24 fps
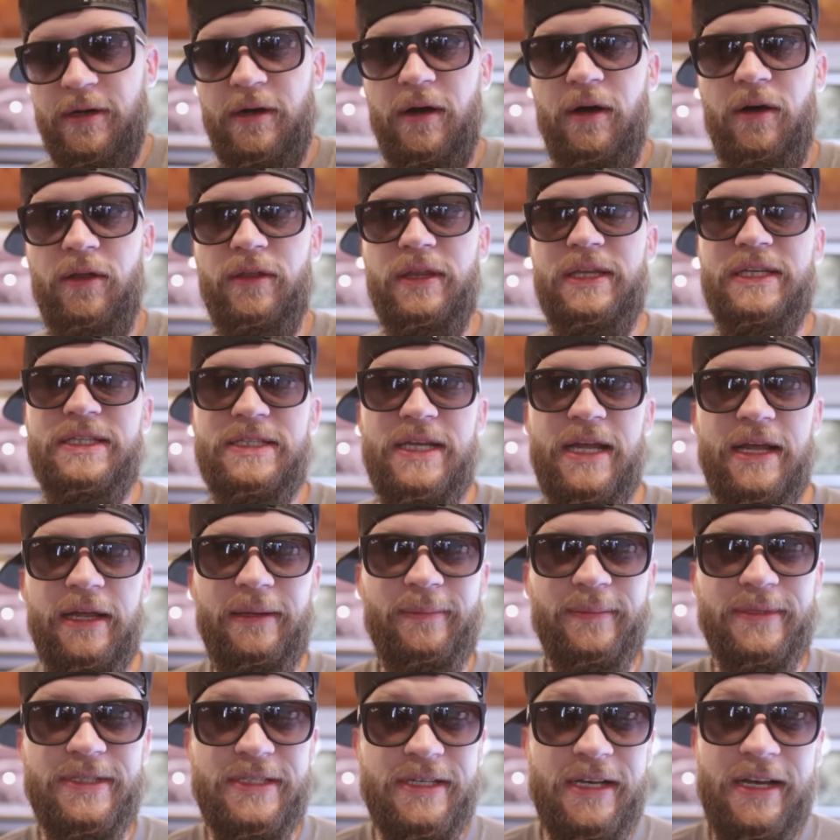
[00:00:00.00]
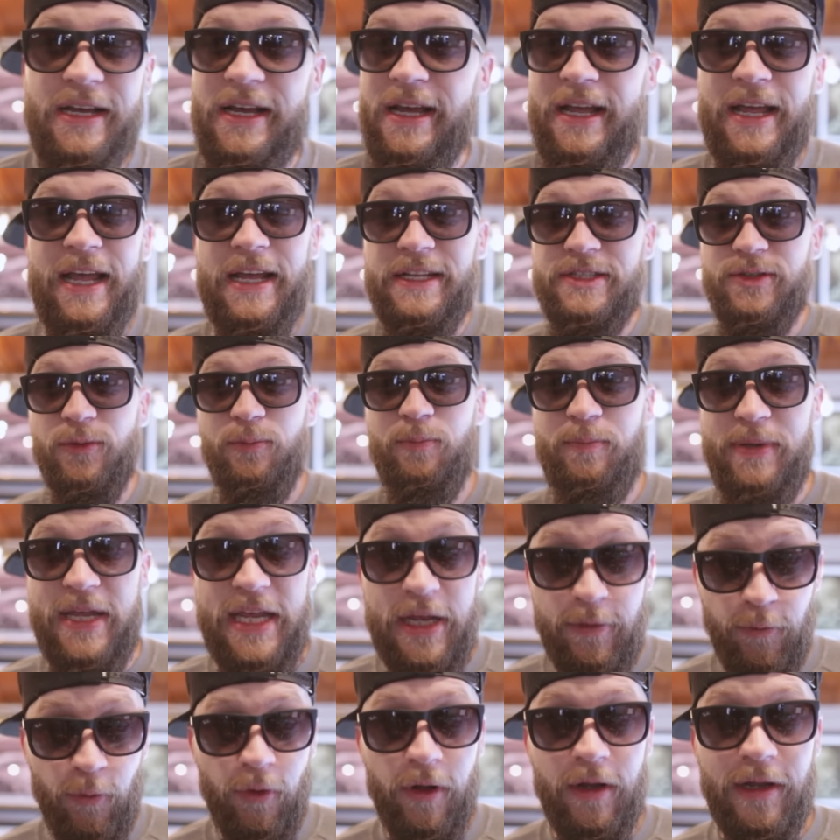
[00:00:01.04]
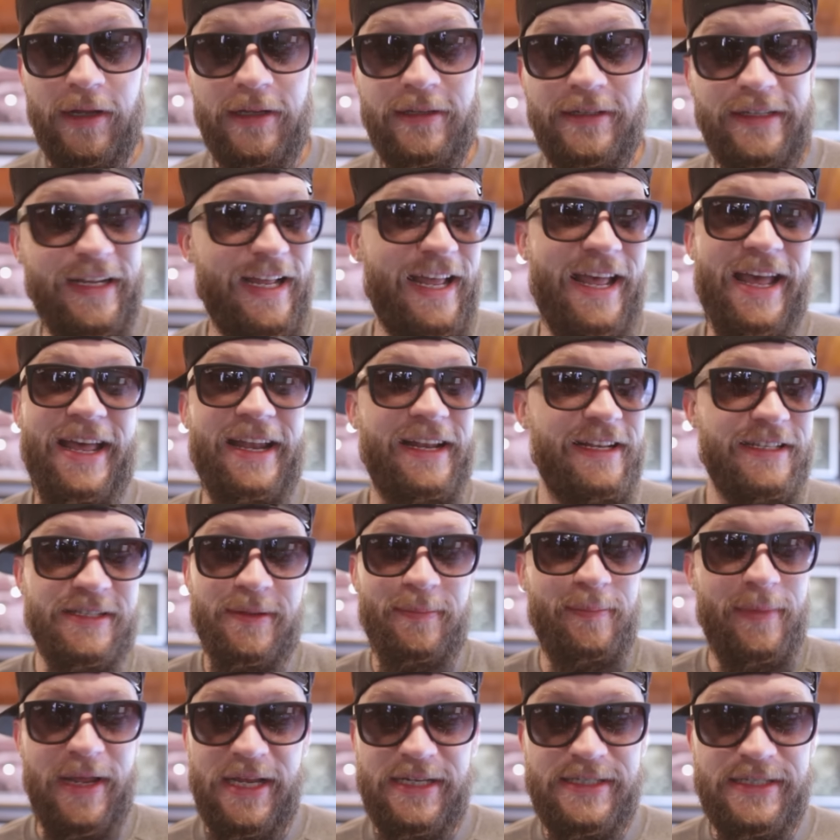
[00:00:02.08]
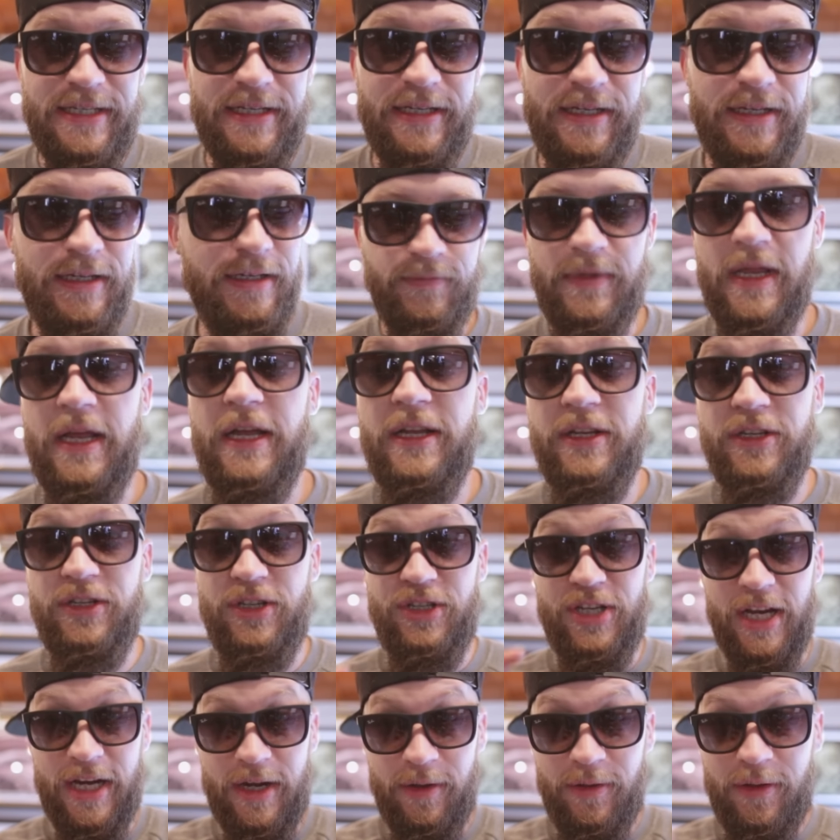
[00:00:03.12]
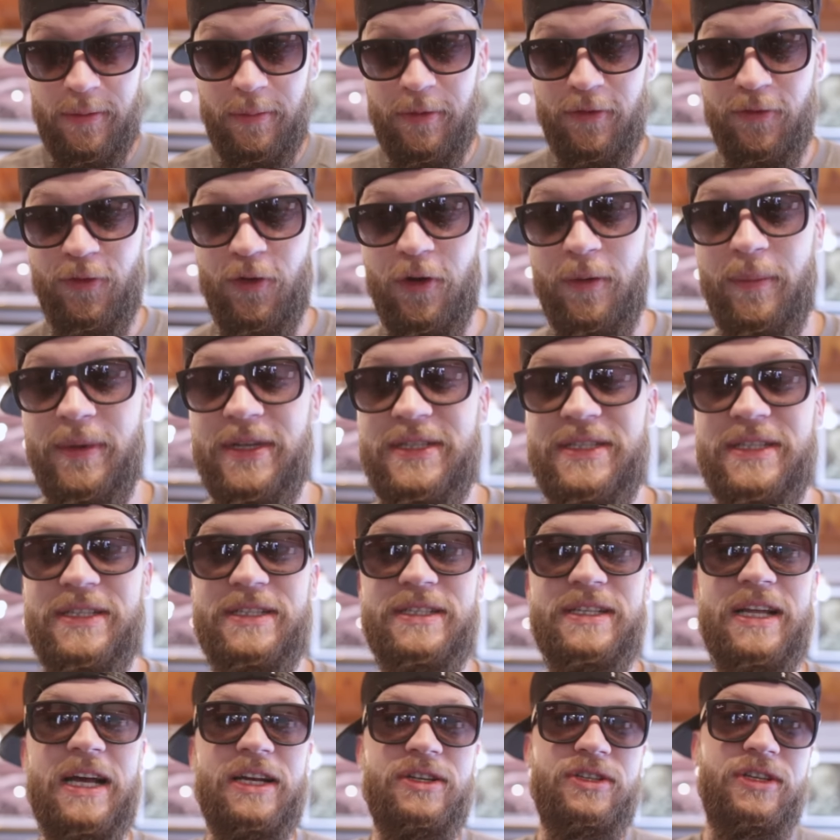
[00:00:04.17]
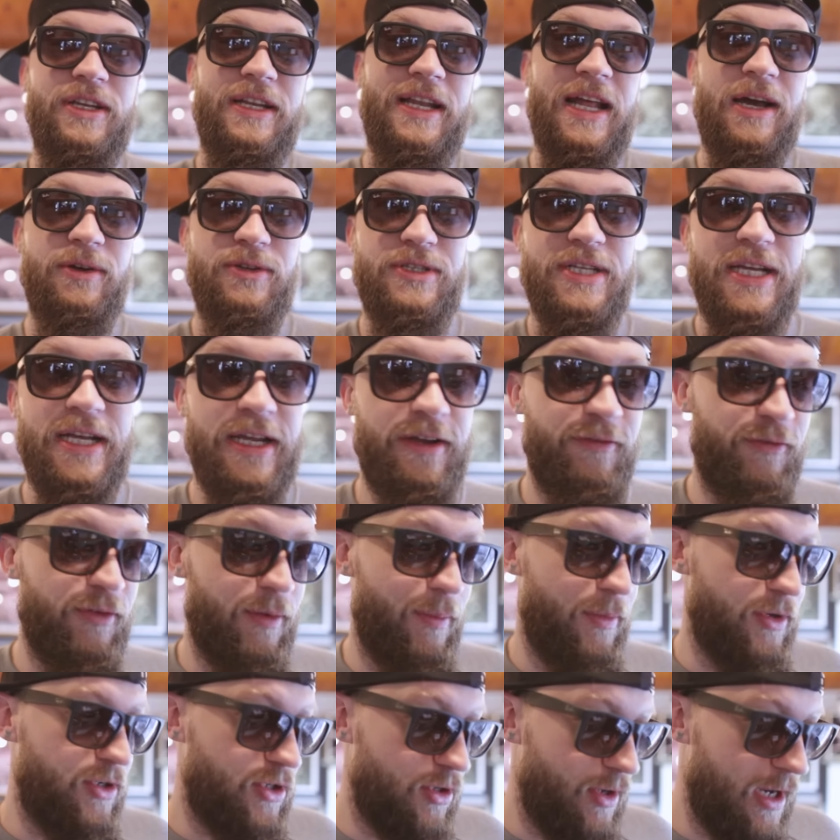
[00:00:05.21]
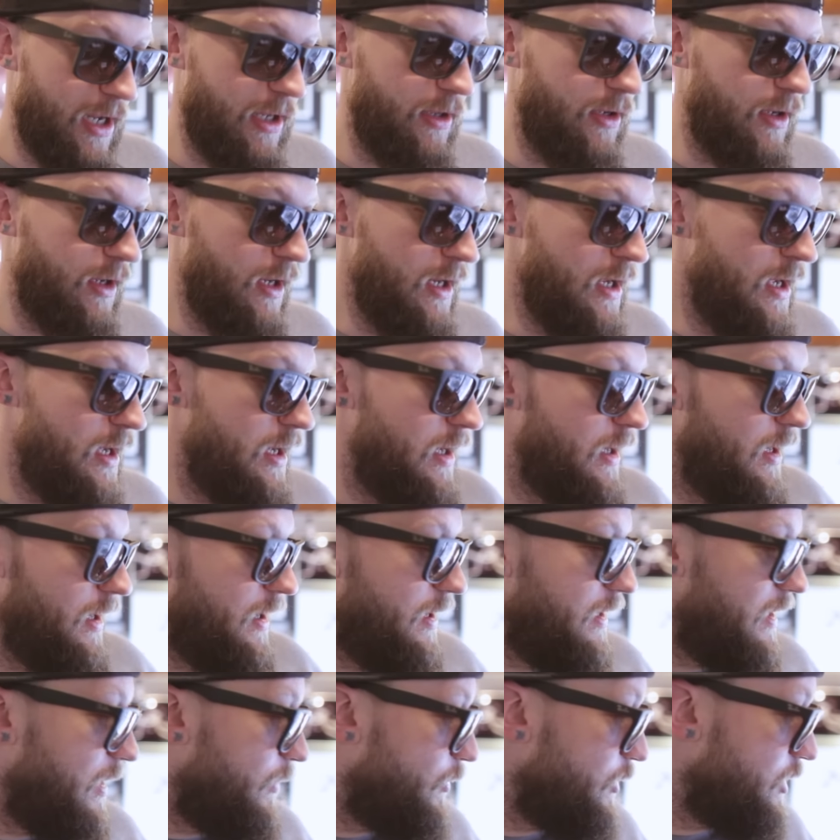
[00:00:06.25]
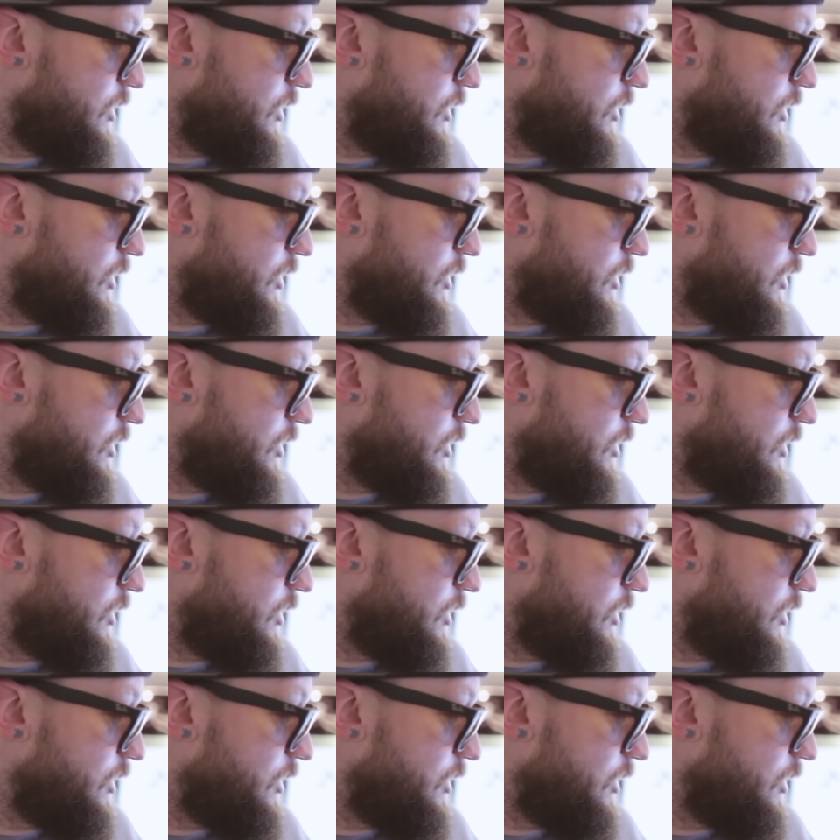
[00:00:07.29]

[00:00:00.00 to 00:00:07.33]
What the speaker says: All these names. It's a Peak wallet, and it's amazing. Check out the performance. This is actually an outtake from the trailer that